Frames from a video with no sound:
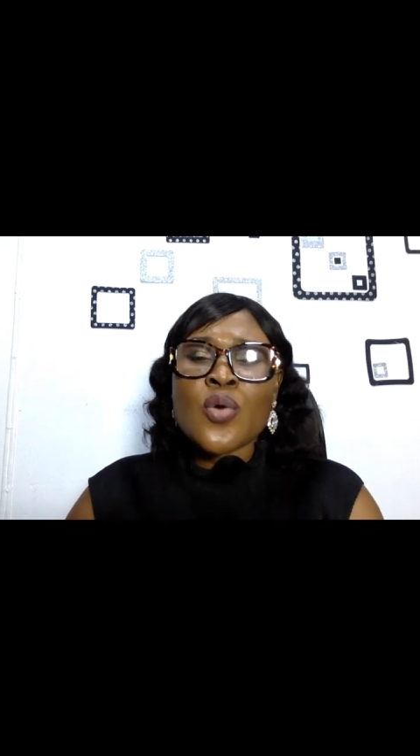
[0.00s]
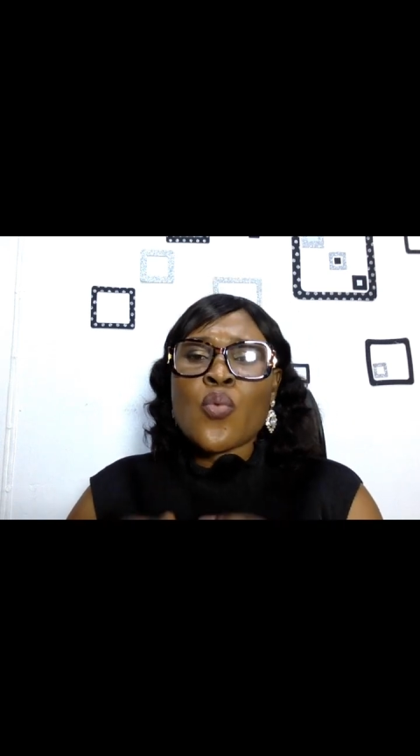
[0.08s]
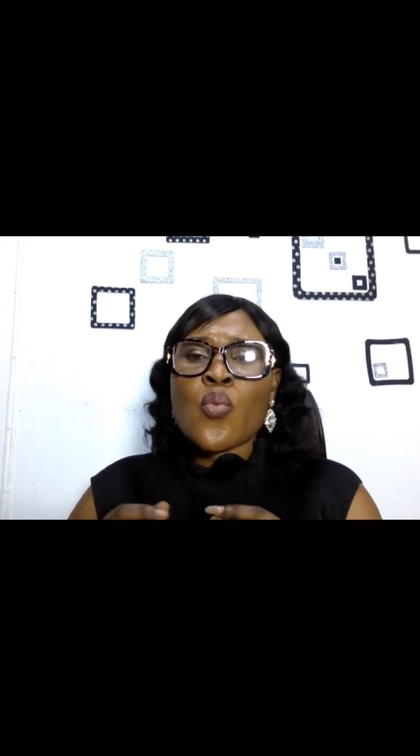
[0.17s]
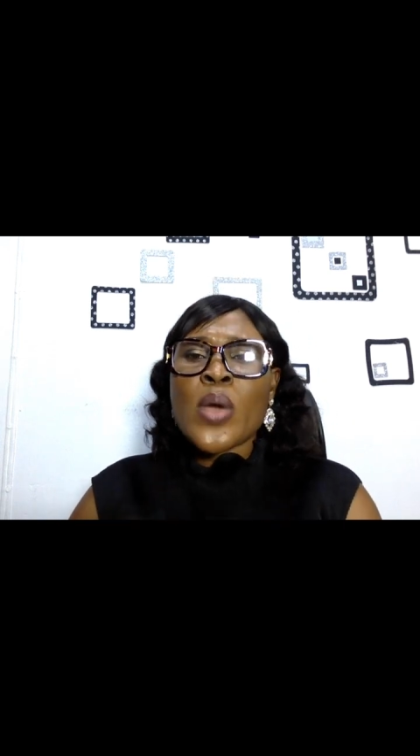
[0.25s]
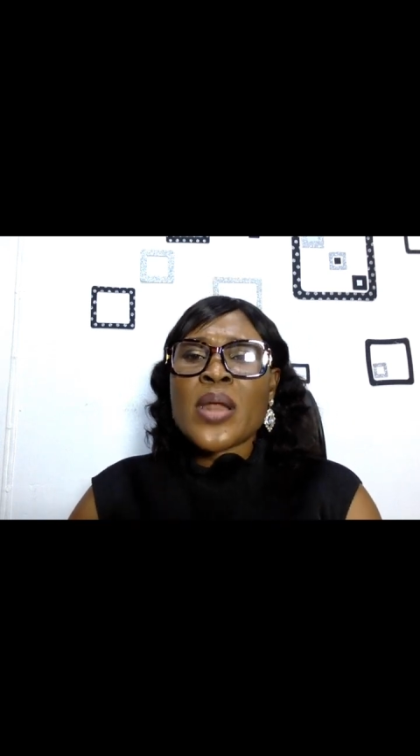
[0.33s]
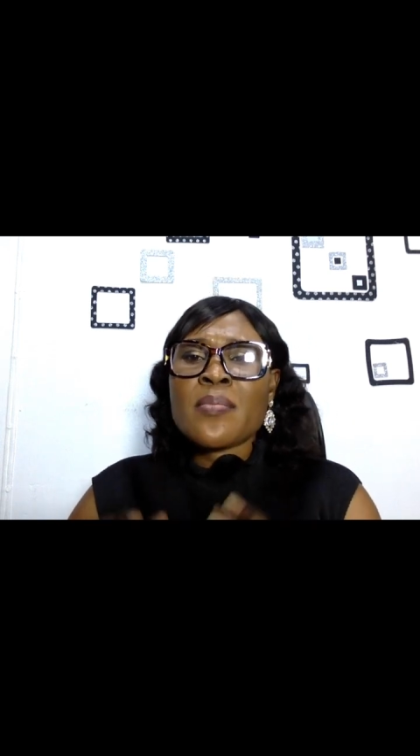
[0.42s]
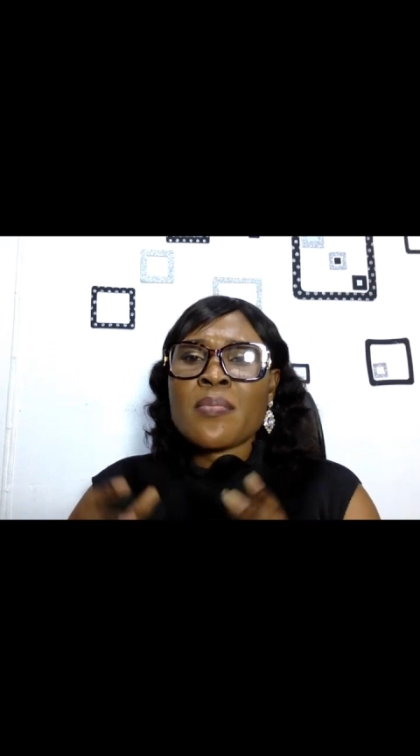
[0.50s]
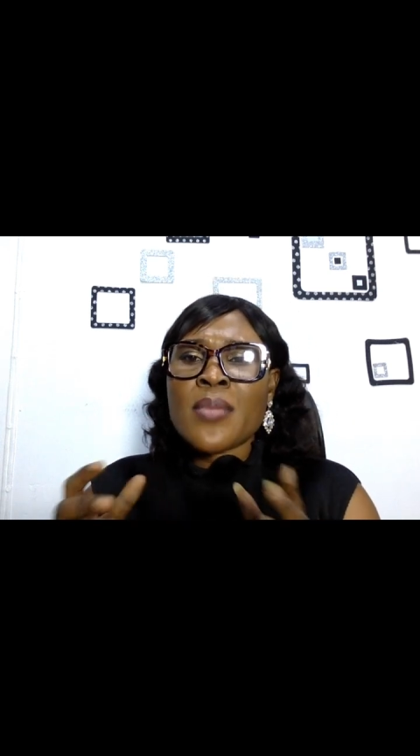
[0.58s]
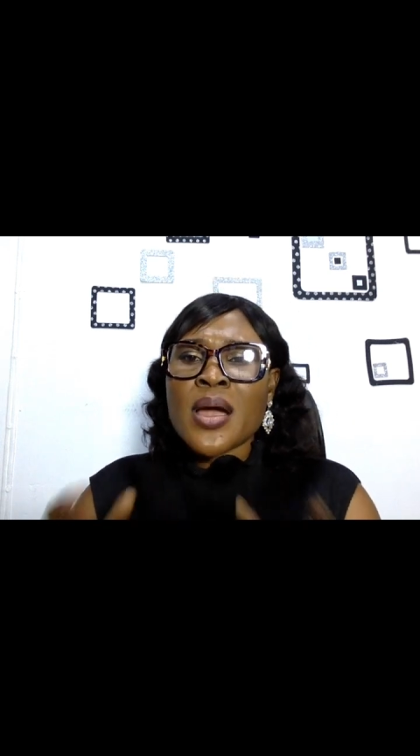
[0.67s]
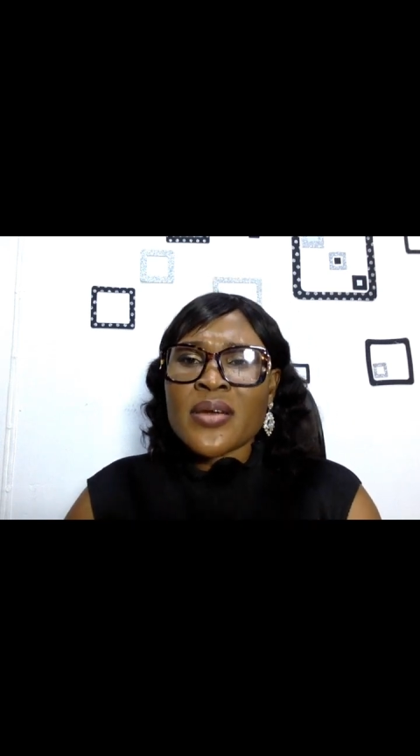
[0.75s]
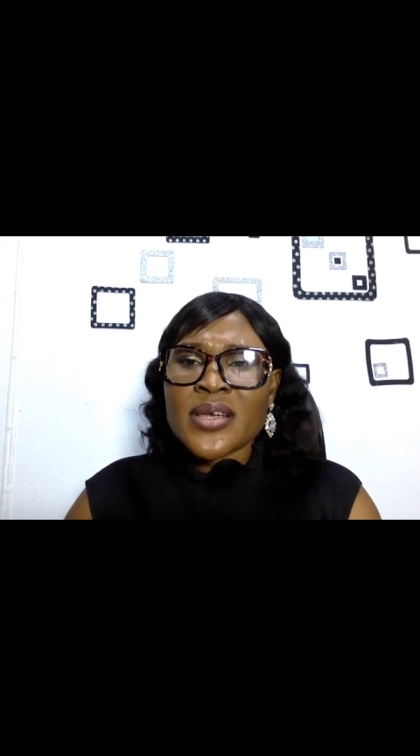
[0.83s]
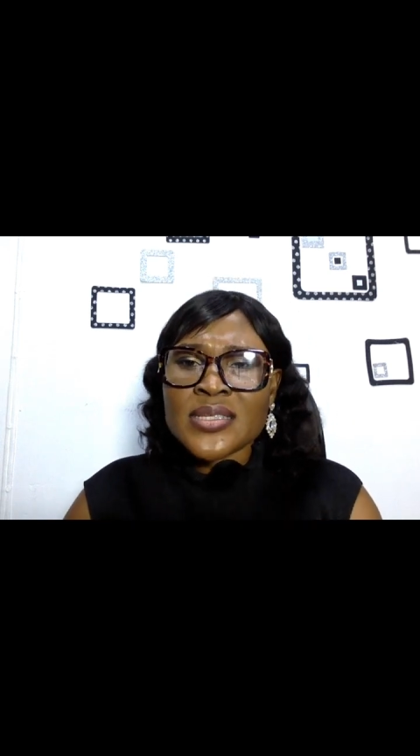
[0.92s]
when
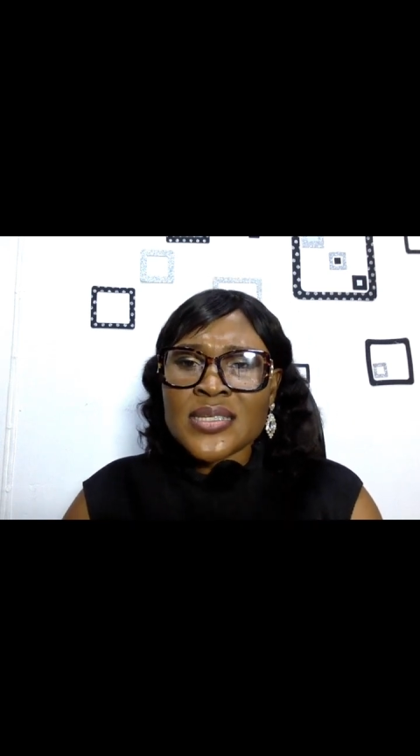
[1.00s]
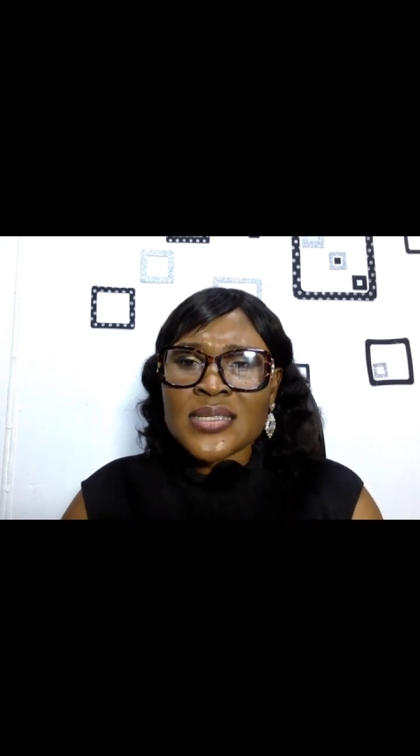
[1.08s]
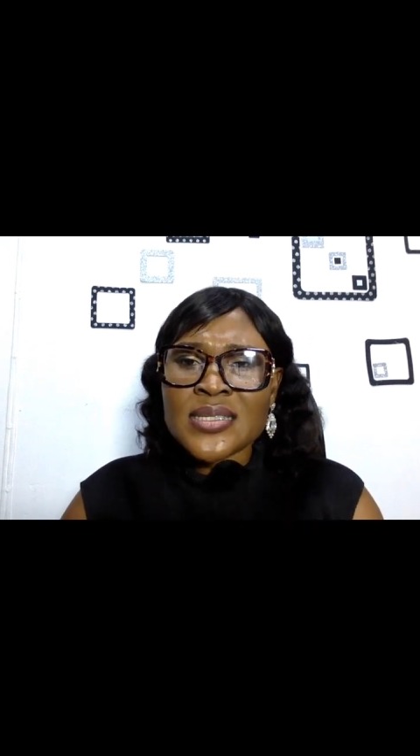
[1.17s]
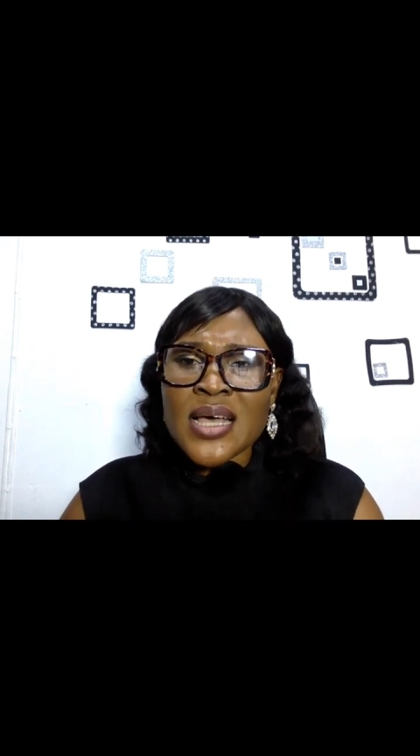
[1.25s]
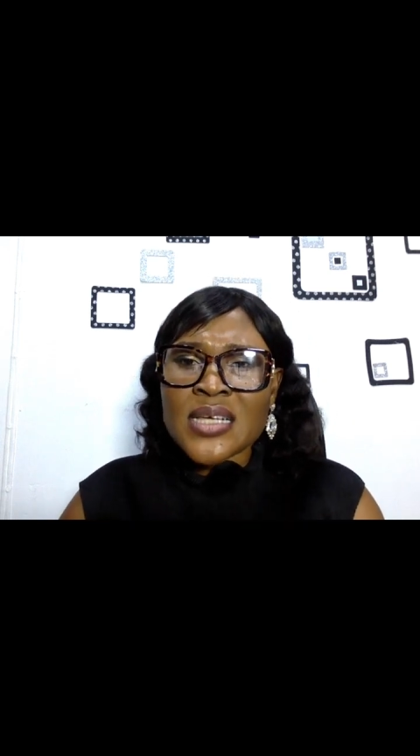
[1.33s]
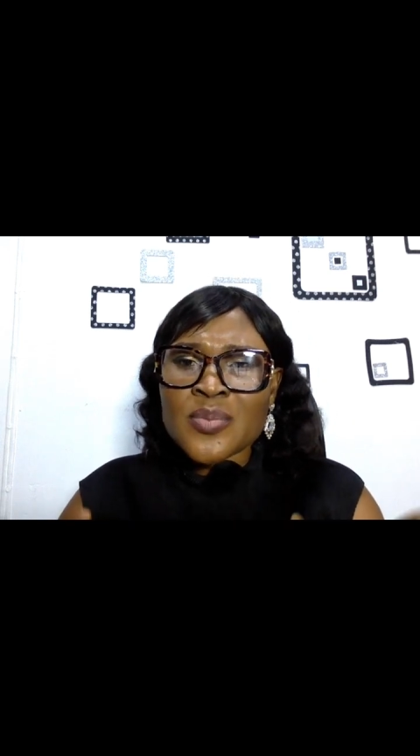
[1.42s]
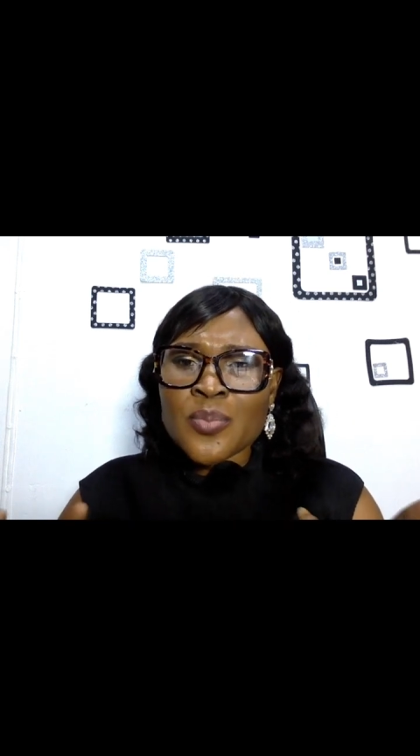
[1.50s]
marriages has